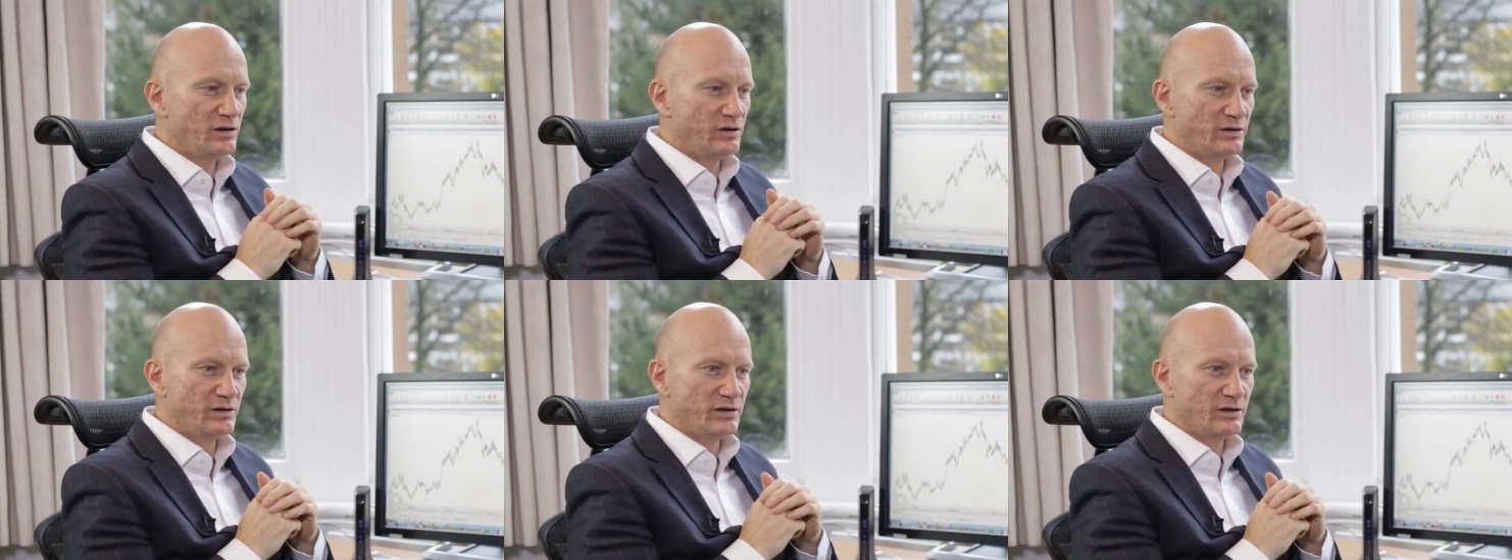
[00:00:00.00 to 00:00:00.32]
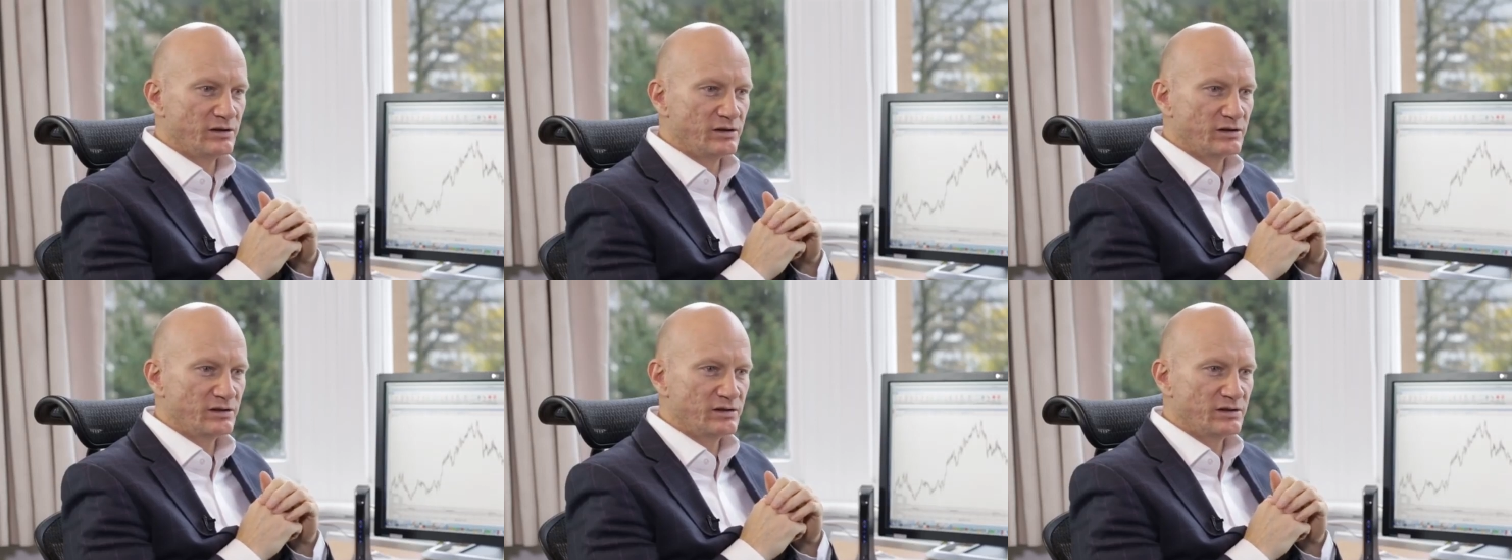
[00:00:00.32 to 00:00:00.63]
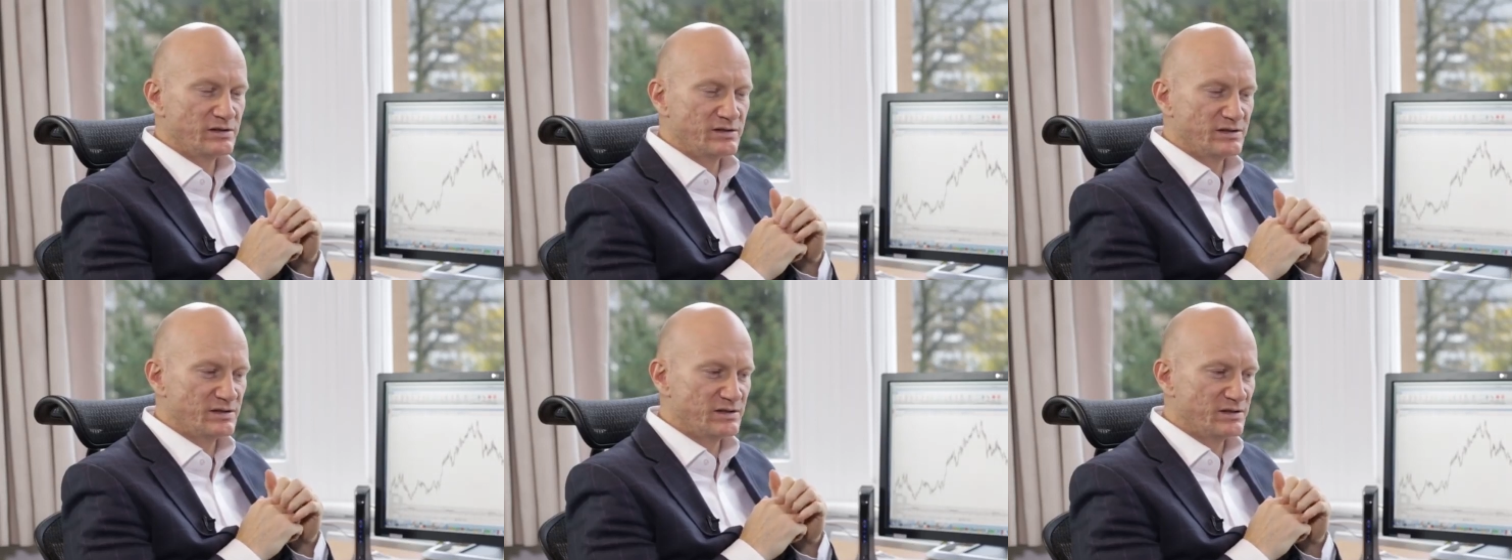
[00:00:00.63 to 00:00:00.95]
on a
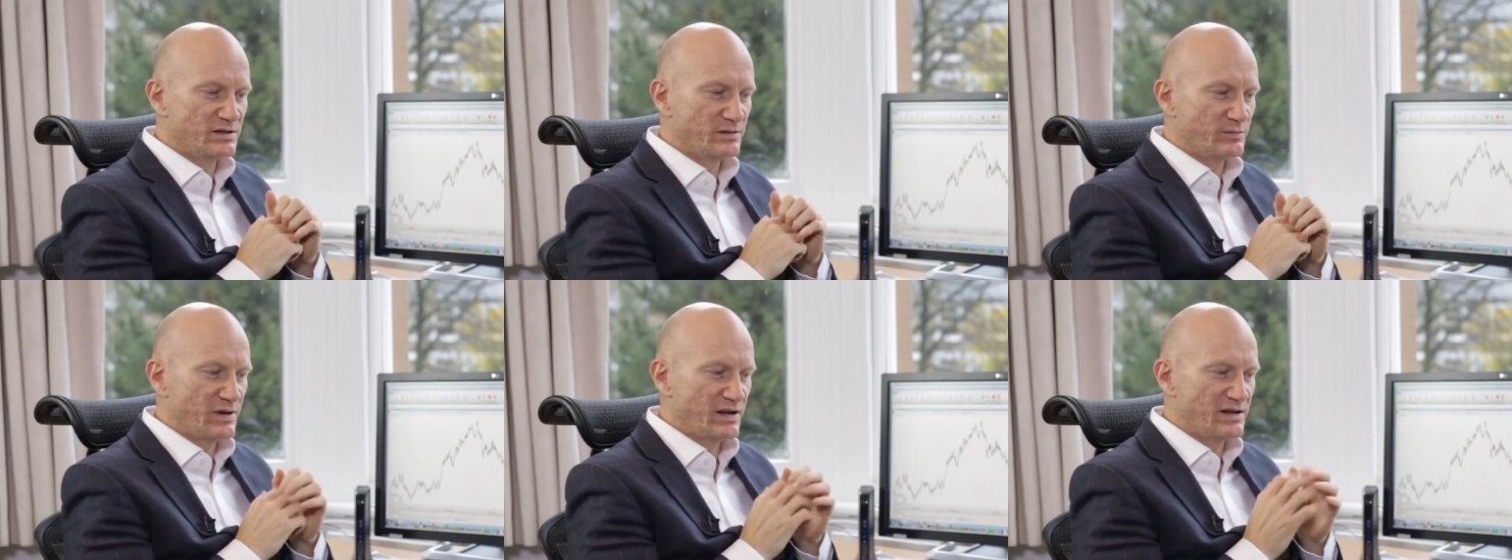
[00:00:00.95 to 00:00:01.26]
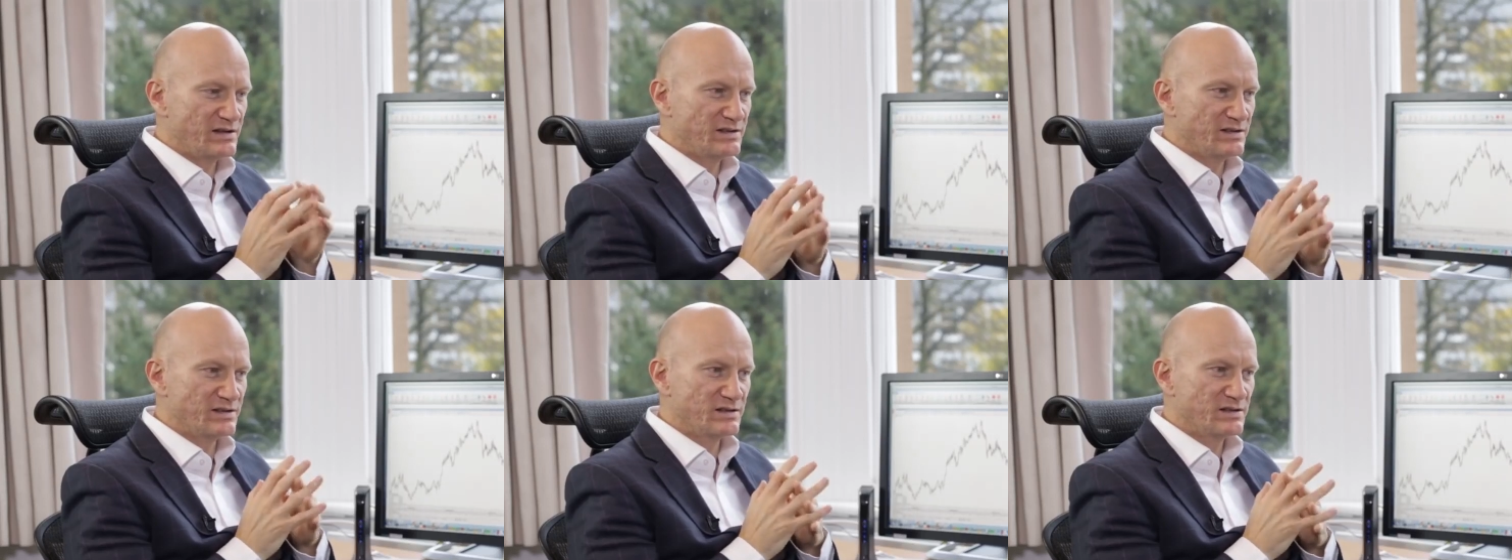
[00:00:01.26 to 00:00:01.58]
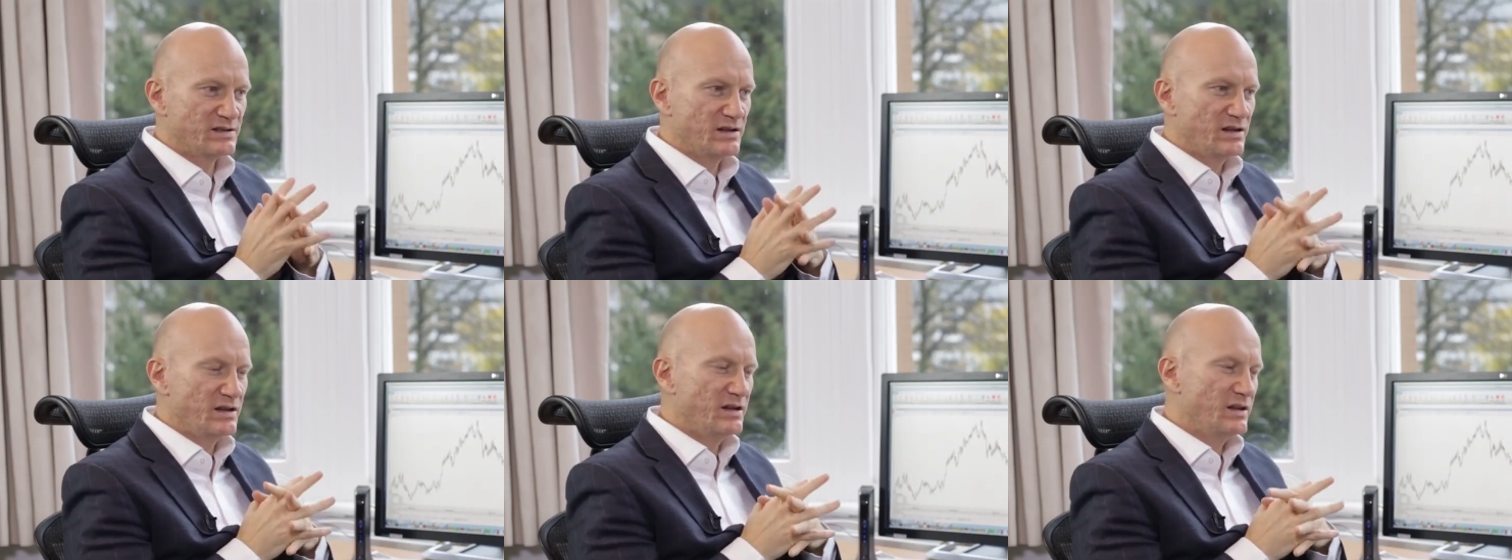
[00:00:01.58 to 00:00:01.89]
consistent
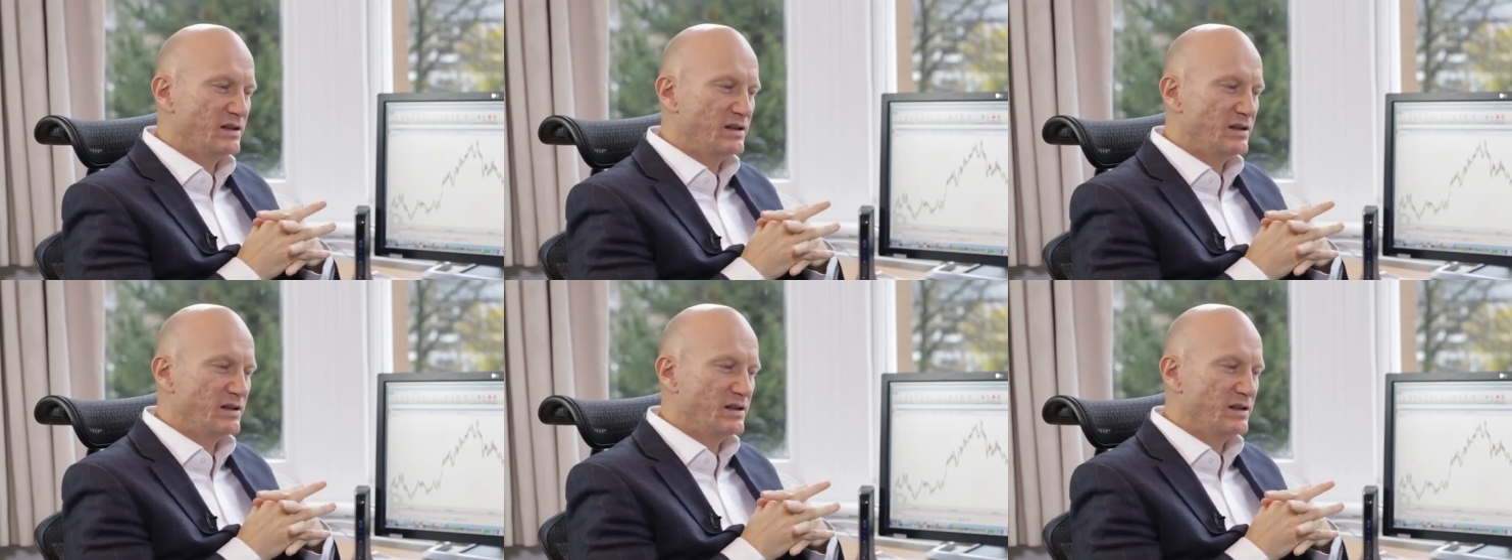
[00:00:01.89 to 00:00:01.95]
basis.